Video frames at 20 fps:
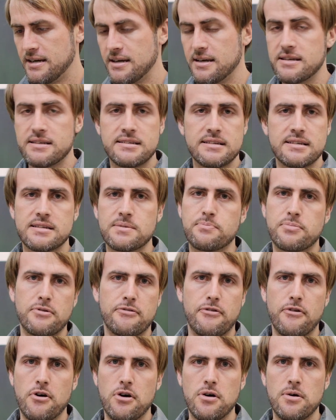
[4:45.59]
just
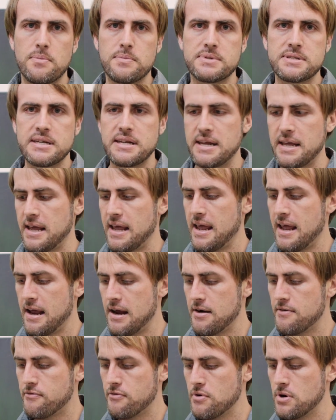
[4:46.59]
performs in
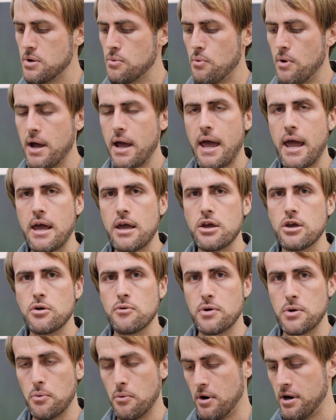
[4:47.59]
every way you
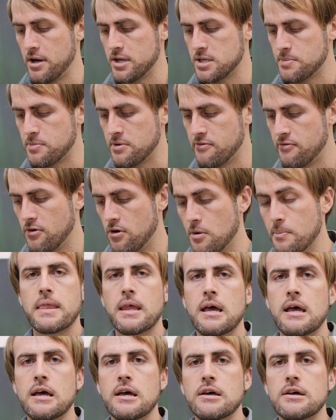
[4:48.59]
would want it to perform.
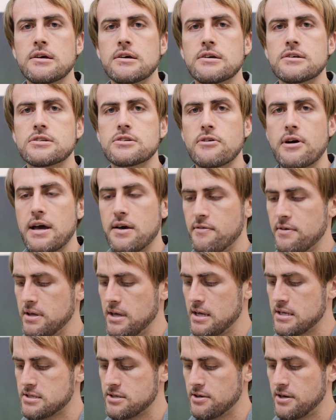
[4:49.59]
So I haven't
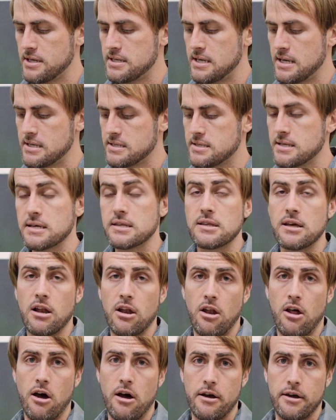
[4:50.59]
yet started testing the
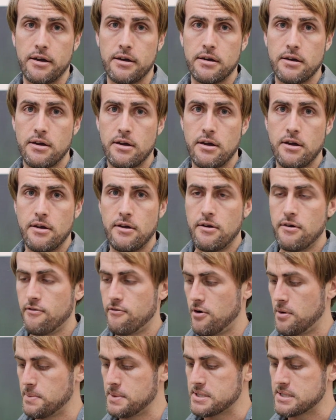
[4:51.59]
log
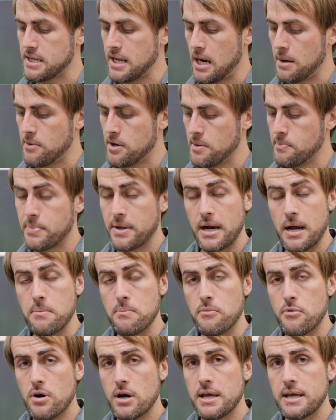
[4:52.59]
from this camera, but
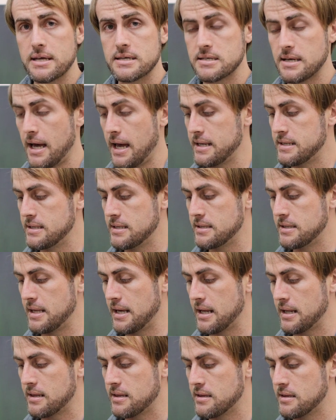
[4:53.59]
I'm really excited
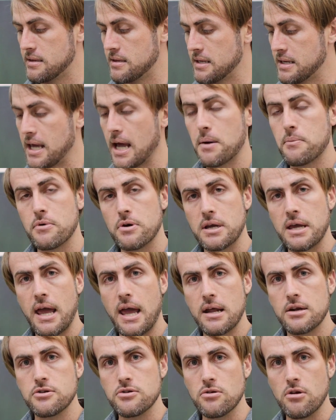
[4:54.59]
that the camera
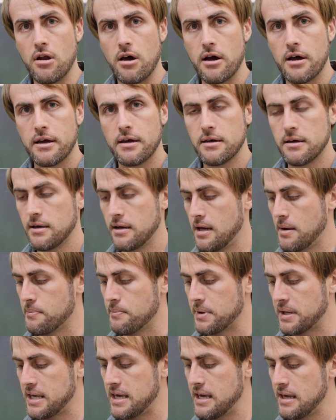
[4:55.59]
can do log.
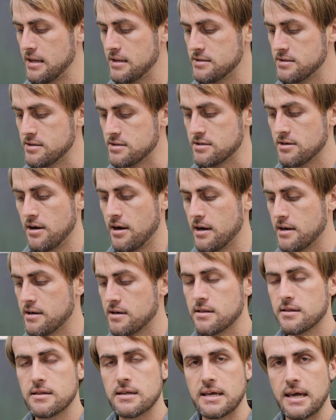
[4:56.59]
I'm keen to start
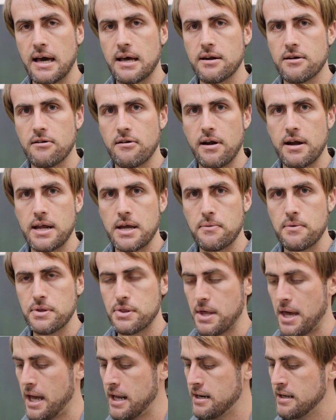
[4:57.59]
the color grading
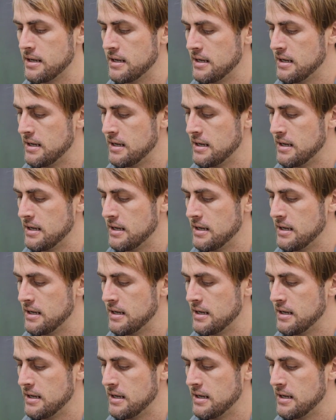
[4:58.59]
with that.